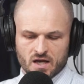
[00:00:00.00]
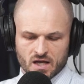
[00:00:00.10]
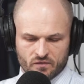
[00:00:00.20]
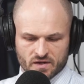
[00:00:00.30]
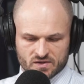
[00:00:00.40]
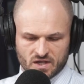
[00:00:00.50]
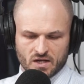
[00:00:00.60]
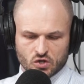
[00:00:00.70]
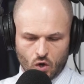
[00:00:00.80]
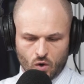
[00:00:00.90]
If the
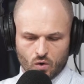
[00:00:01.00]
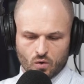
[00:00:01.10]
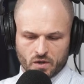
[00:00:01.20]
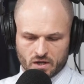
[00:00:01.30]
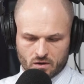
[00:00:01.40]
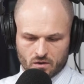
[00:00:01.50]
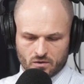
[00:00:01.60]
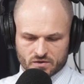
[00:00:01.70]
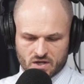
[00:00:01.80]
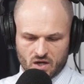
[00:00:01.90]
seeds hold in
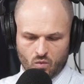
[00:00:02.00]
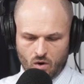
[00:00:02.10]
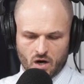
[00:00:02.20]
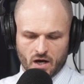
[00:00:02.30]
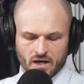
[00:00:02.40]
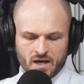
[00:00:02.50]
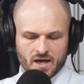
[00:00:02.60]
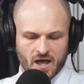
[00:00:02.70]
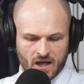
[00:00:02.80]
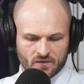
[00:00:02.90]
girls D1,
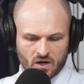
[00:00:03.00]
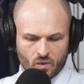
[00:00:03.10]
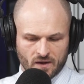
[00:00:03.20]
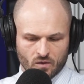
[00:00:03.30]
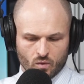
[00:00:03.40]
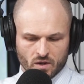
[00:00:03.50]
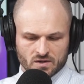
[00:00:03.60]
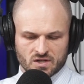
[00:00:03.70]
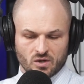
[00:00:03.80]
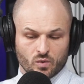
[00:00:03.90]
Anthony Wayne, the 1
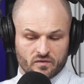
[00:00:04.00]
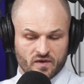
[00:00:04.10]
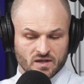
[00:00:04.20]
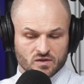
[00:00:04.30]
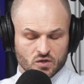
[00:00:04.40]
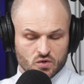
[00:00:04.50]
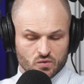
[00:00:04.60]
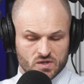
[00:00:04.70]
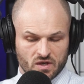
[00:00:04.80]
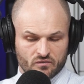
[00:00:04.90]
seed, would face the 2
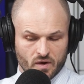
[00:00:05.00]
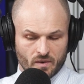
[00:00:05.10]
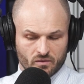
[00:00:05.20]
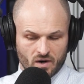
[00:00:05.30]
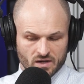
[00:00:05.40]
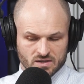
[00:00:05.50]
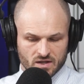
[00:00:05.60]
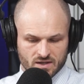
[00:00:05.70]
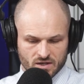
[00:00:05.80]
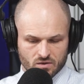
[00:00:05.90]
seed Fremont Ross in
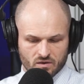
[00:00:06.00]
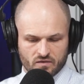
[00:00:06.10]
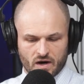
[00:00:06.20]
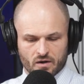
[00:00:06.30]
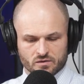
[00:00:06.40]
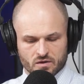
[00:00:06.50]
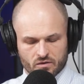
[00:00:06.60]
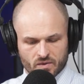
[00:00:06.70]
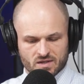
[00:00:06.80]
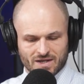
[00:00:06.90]
the district finals. The
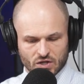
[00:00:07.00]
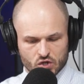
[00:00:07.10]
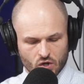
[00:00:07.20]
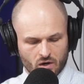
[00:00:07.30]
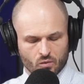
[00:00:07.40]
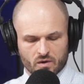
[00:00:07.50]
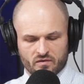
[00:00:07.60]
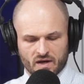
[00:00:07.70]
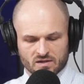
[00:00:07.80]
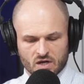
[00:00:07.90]
3 seed Start would
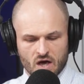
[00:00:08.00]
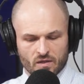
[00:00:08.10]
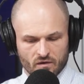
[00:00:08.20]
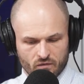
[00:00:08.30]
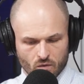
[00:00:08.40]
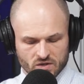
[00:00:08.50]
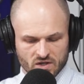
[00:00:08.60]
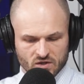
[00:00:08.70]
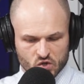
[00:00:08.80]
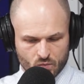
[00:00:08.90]
face the 4
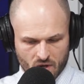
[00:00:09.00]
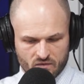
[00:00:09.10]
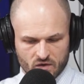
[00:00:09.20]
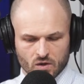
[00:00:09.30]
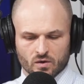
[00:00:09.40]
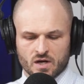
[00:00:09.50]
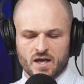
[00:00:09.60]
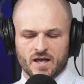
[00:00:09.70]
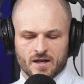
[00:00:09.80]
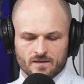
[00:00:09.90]
seed Springfield
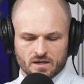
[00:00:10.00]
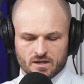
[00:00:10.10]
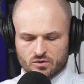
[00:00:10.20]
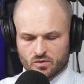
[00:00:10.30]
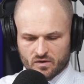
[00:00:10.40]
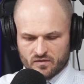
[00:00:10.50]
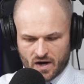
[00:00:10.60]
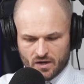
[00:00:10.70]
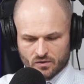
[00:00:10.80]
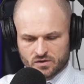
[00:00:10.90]
in the district
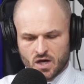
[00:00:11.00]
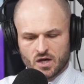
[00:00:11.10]
finals.